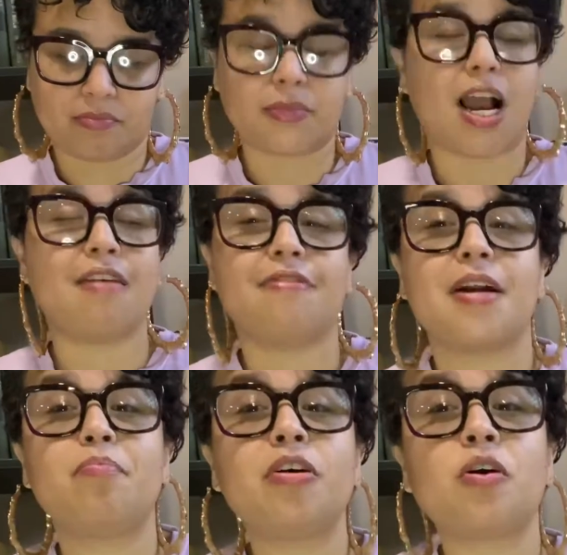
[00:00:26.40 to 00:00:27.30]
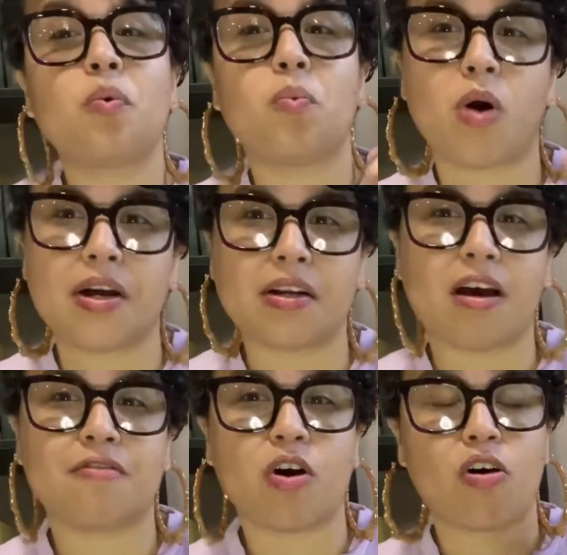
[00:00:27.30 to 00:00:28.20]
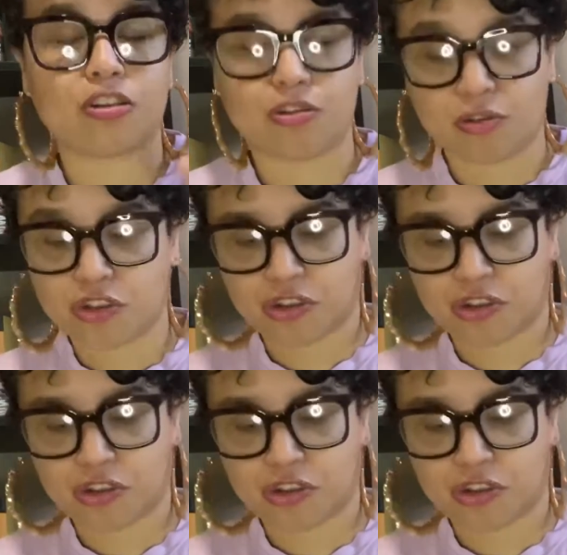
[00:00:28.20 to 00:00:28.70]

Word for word: i read book one of the all souls